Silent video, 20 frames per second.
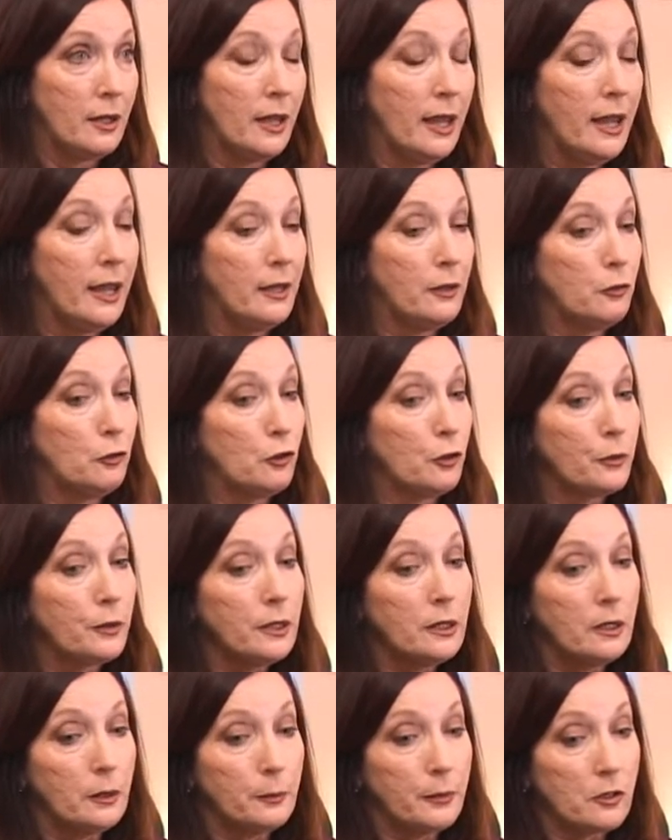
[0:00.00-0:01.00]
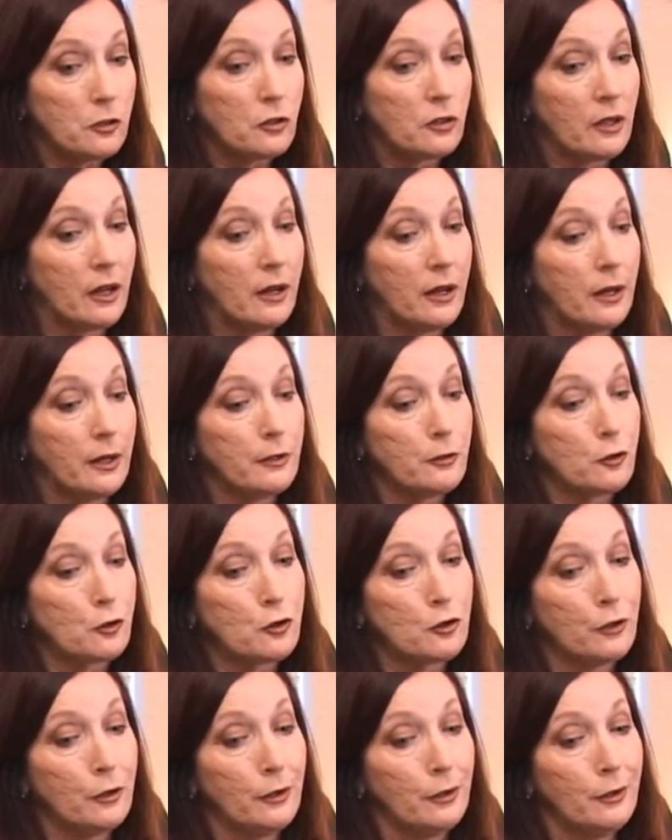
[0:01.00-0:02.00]
and during the
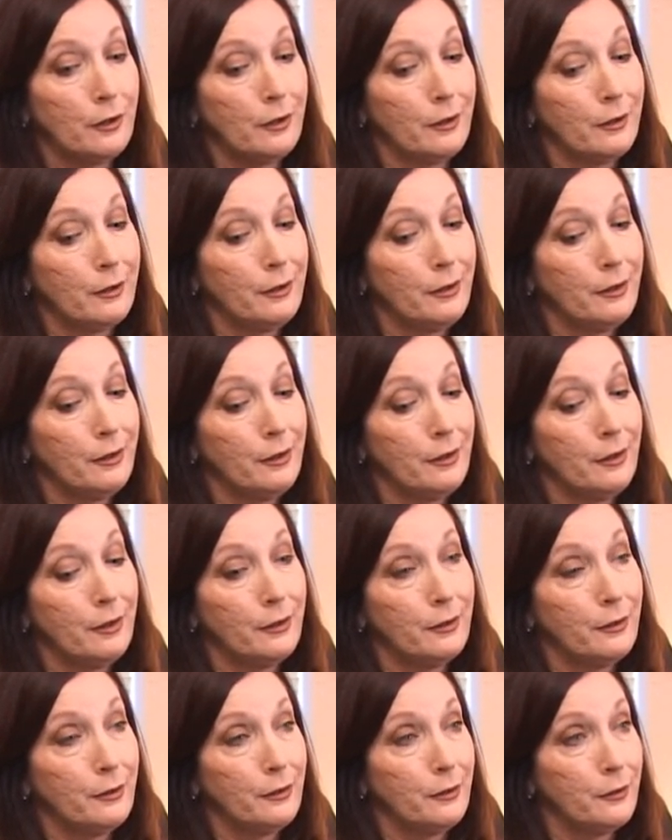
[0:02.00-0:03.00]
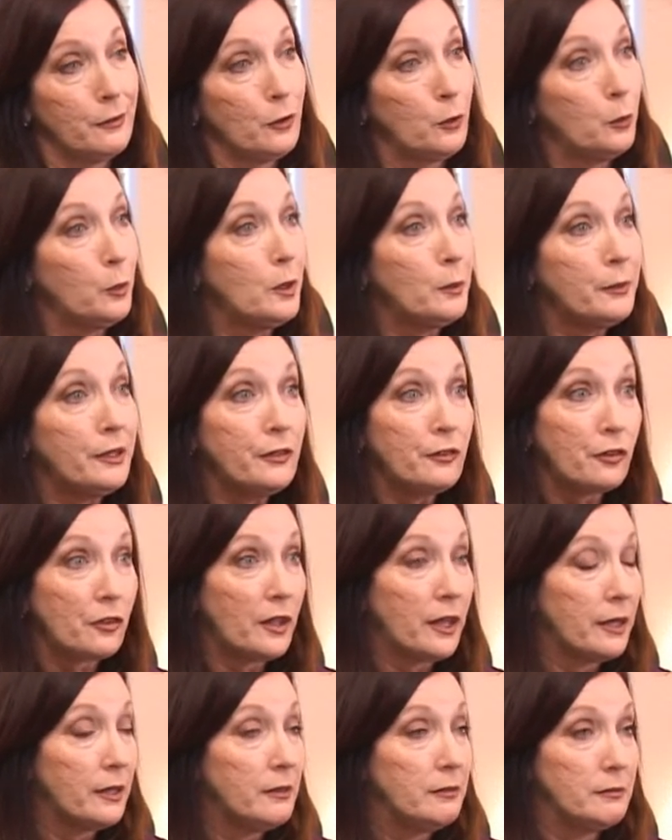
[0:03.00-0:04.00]
massage, the woman
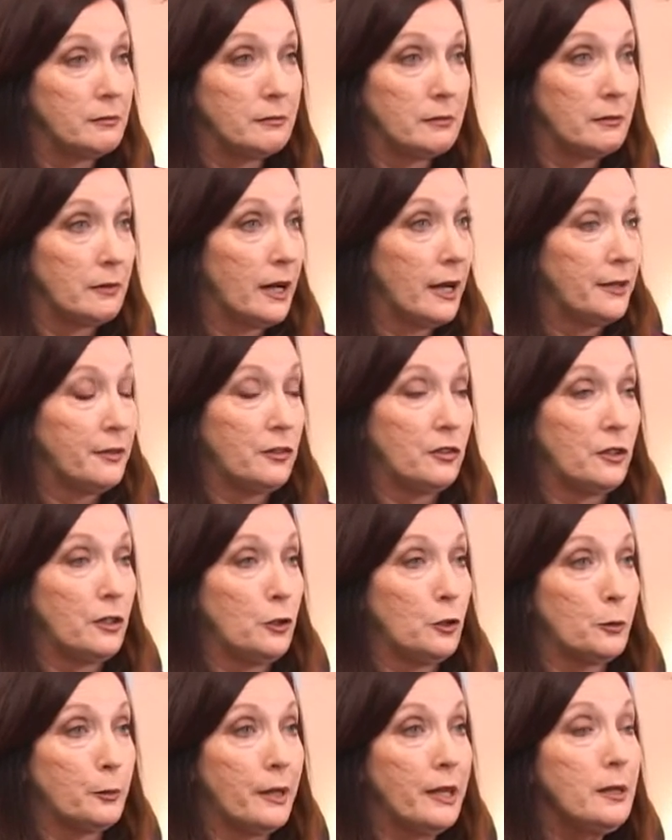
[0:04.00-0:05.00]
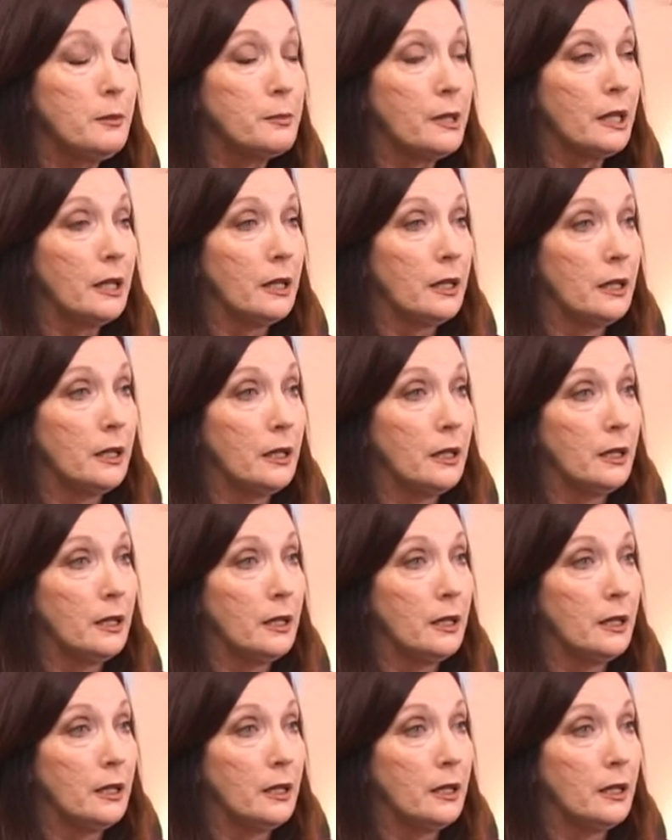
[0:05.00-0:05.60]
said, I see your baby.